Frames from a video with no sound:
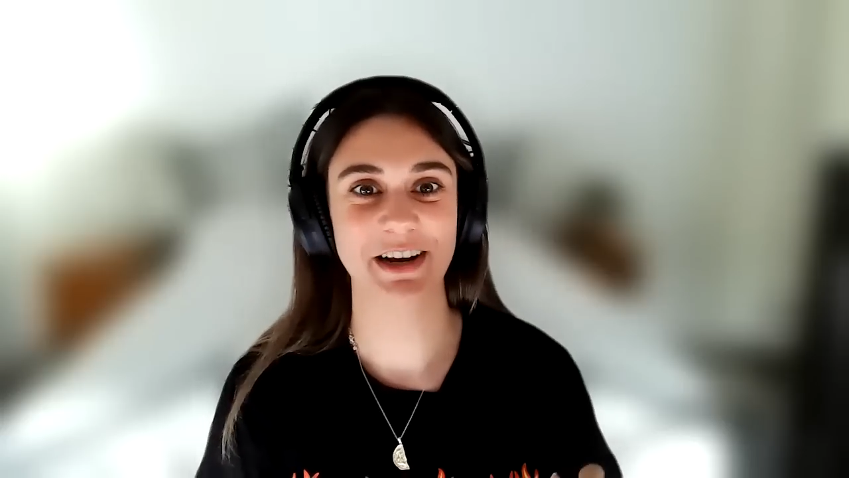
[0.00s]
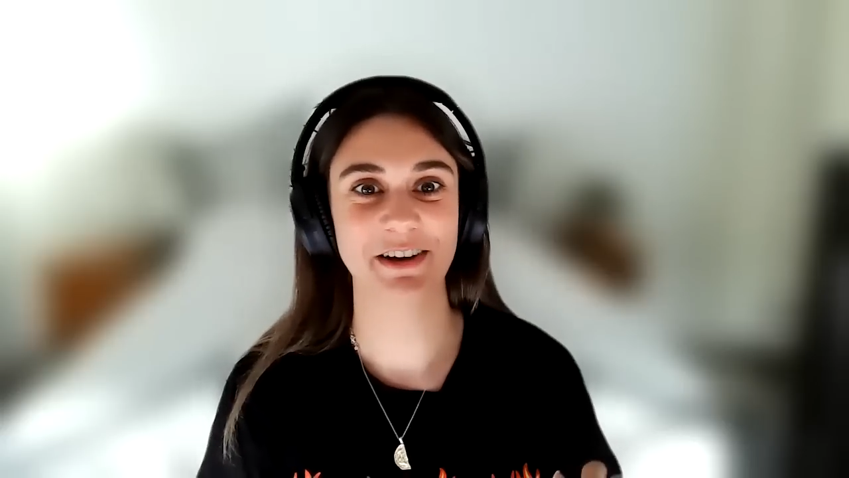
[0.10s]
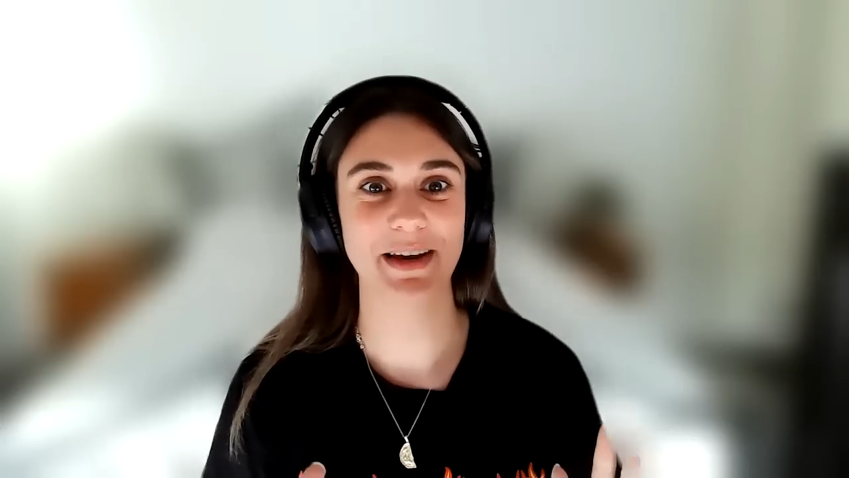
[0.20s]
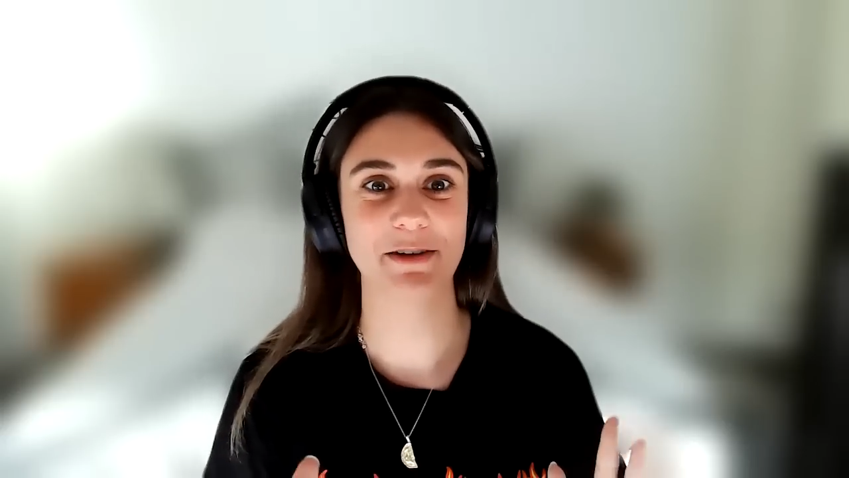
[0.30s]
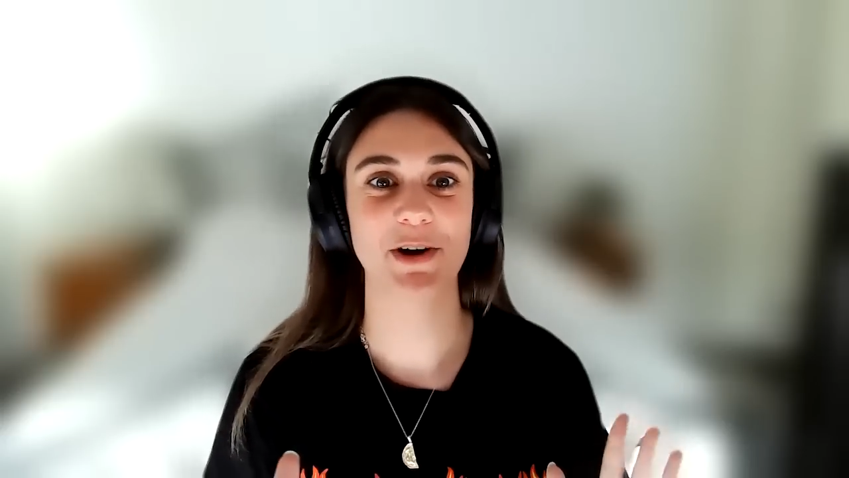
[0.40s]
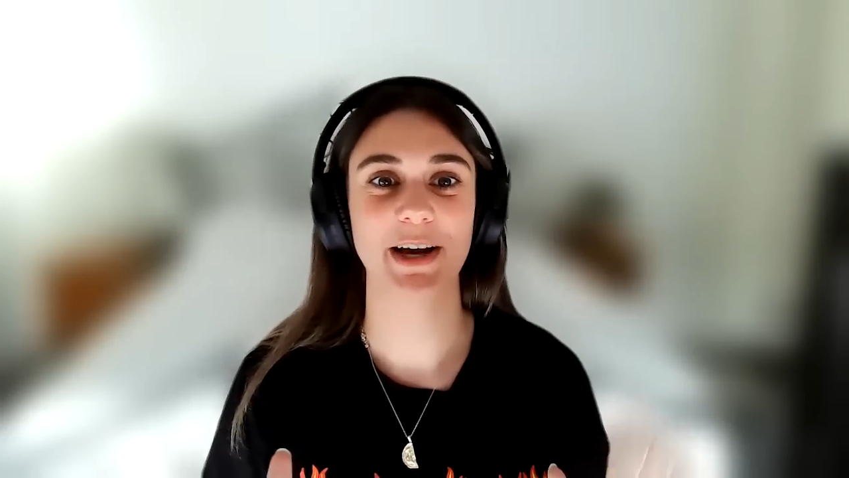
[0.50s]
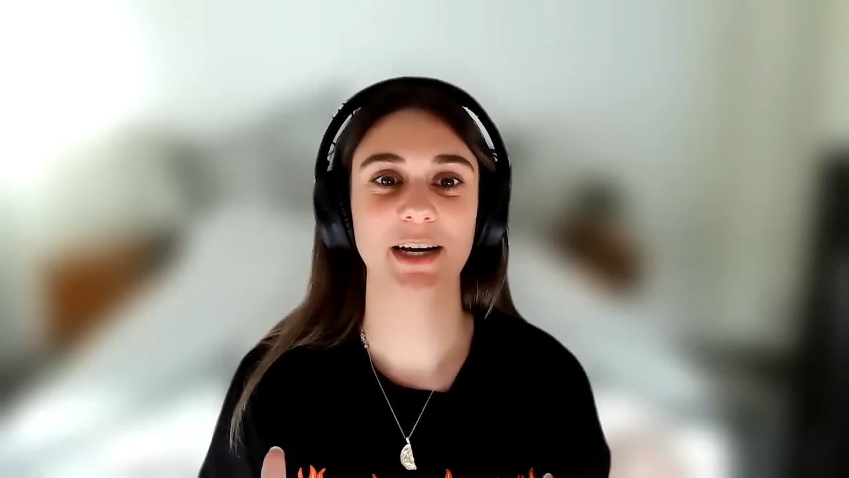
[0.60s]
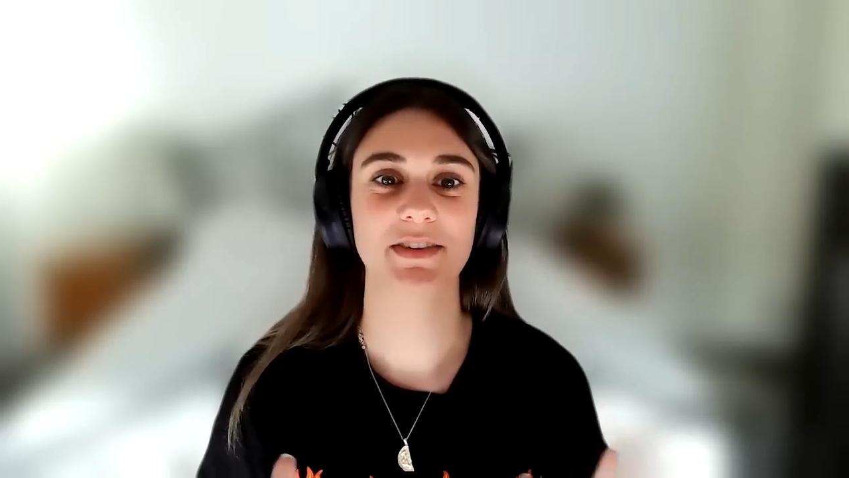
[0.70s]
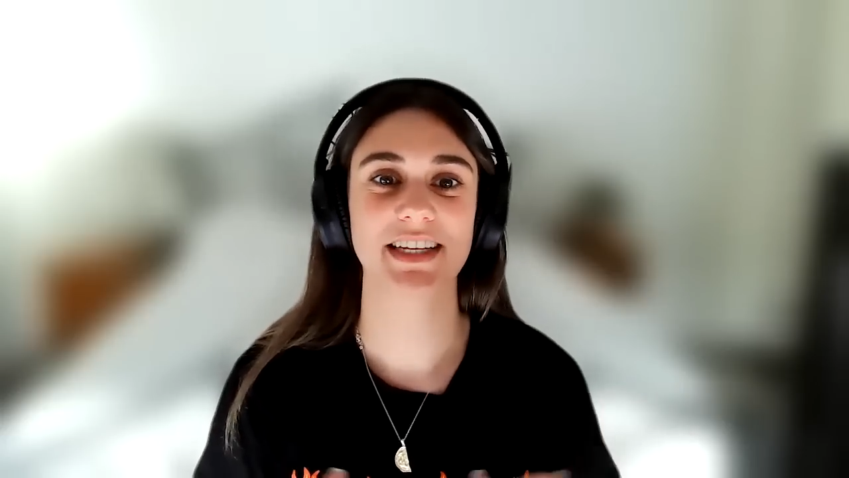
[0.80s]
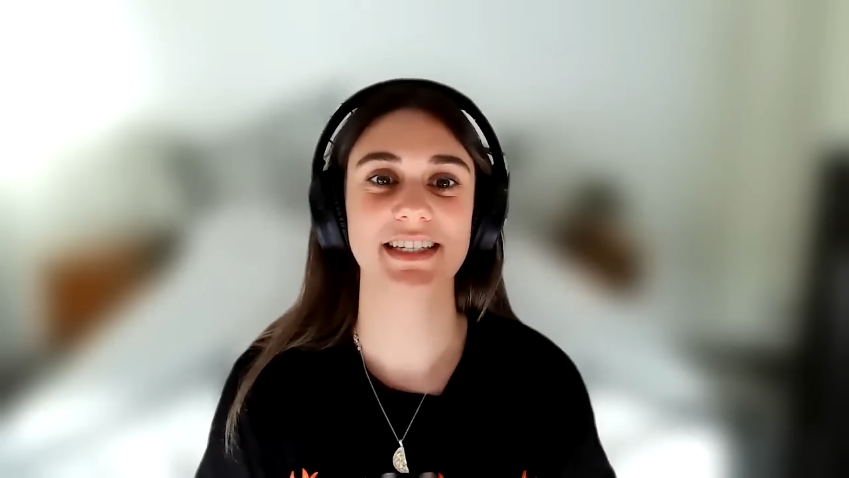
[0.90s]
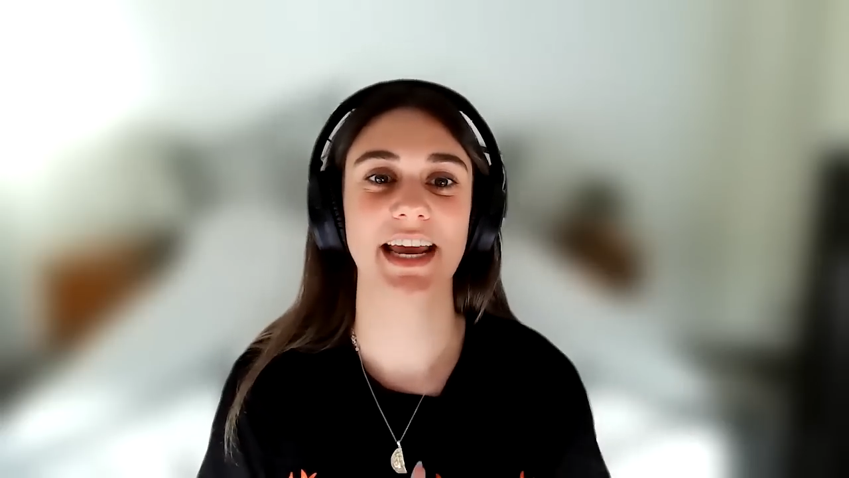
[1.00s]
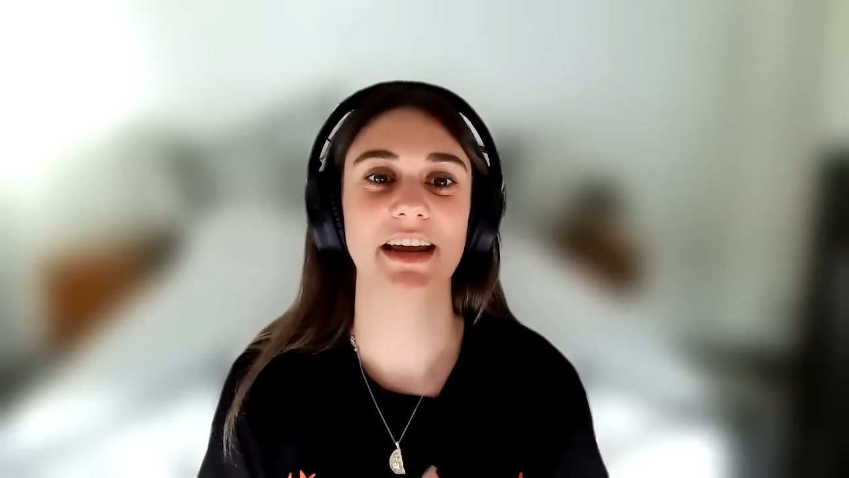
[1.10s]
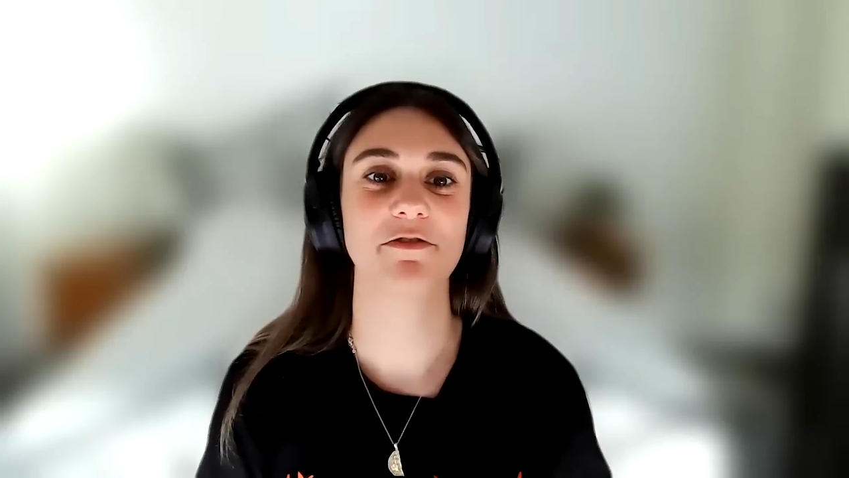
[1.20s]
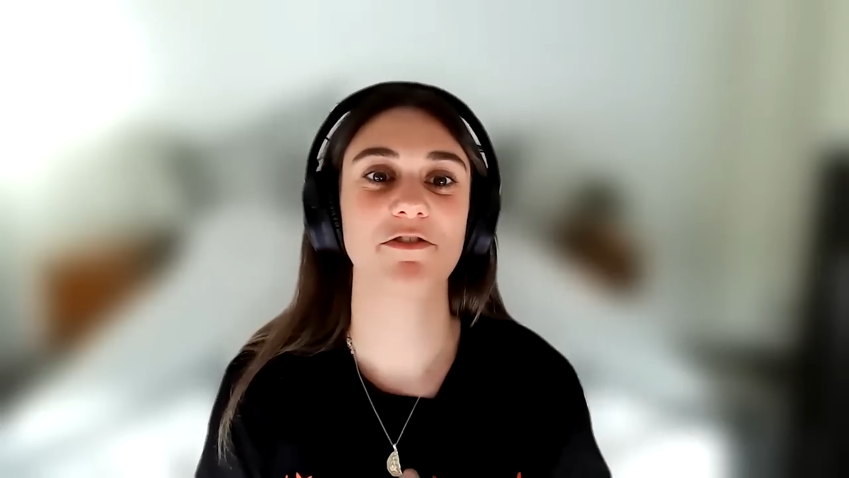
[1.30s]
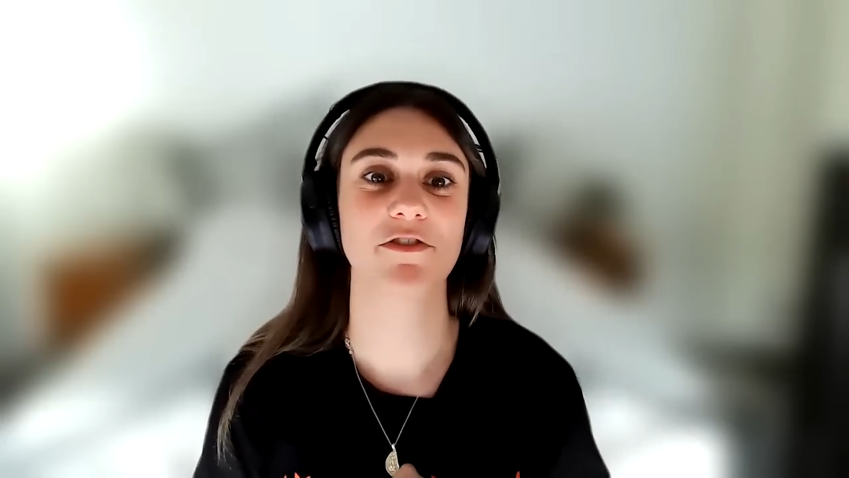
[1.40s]
we've been working with the
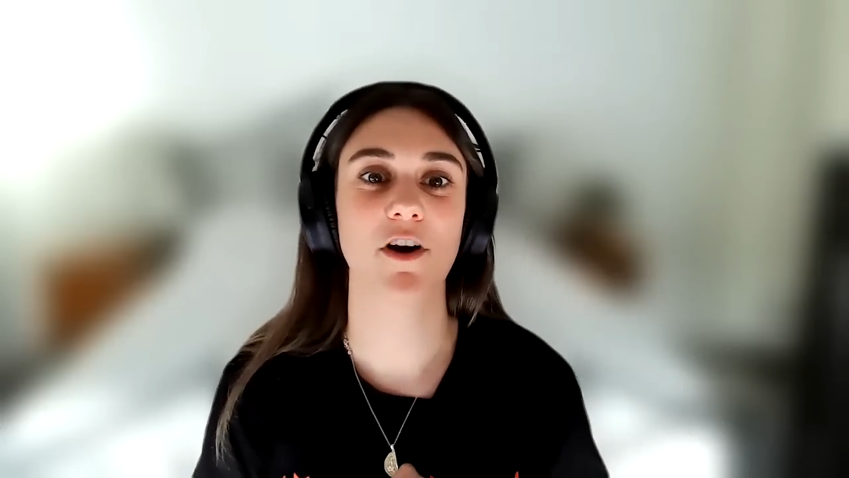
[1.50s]
team